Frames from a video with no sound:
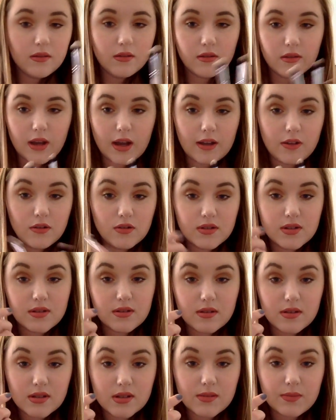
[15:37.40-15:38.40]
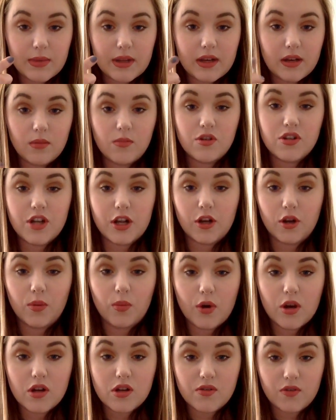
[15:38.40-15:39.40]
I used this medium shader
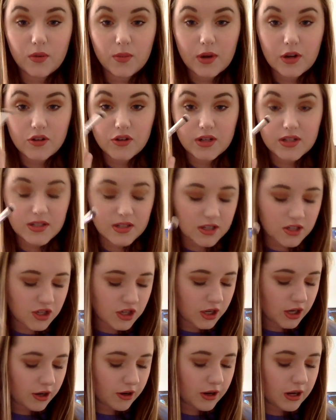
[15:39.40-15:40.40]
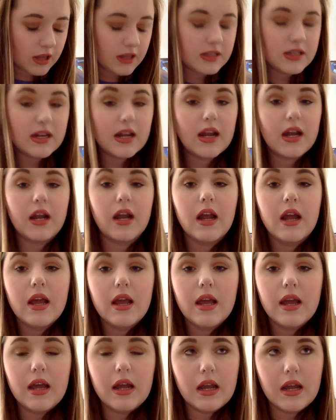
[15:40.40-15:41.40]
brush for my transition area today,
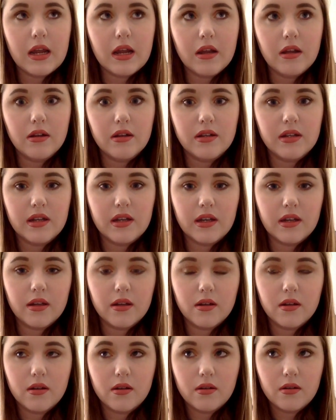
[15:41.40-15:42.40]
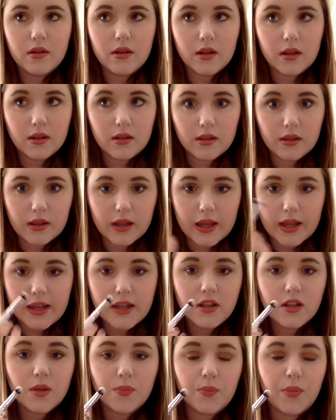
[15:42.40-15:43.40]
and it
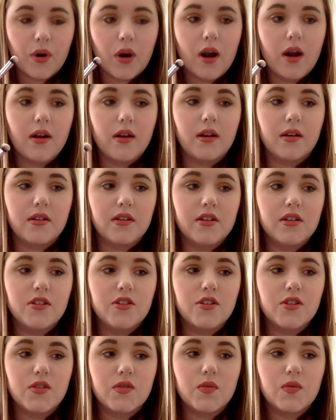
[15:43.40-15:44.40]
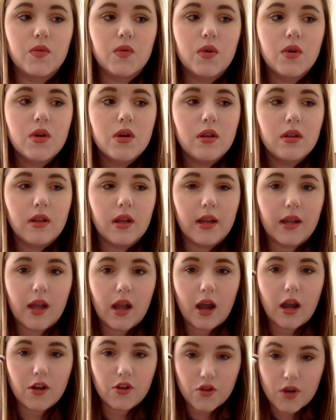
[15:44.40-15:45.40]
laid the product. It just, like,
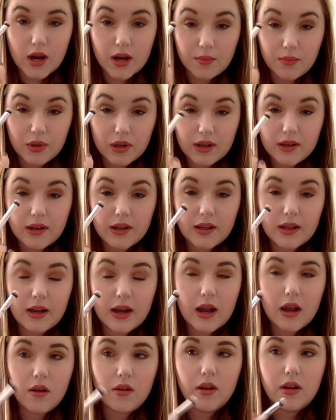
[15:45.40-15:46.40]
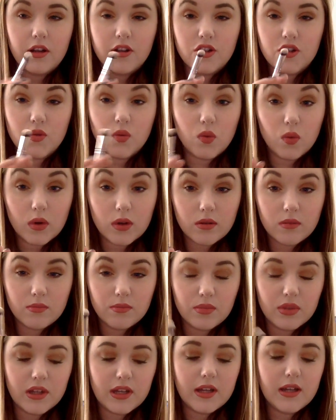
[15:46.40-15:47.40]
I tried blending it out and it just
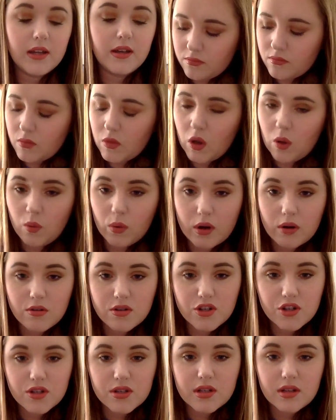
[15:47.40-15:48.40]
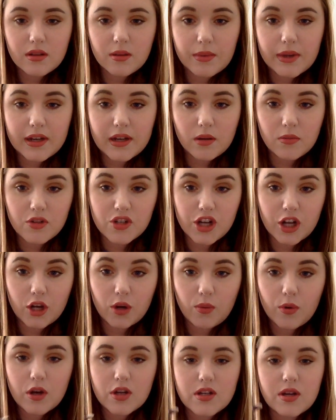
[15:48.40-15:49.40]
wouldn't blend. When I was using the medium shader
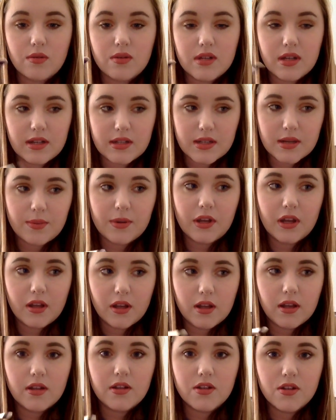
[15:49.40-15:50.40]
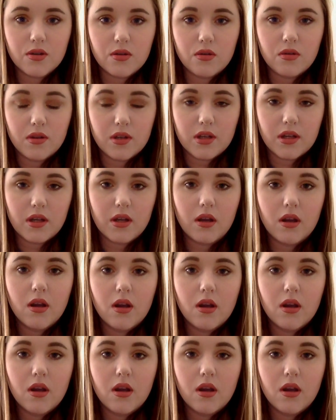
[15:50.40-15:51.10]
brush, I was like dipping it into the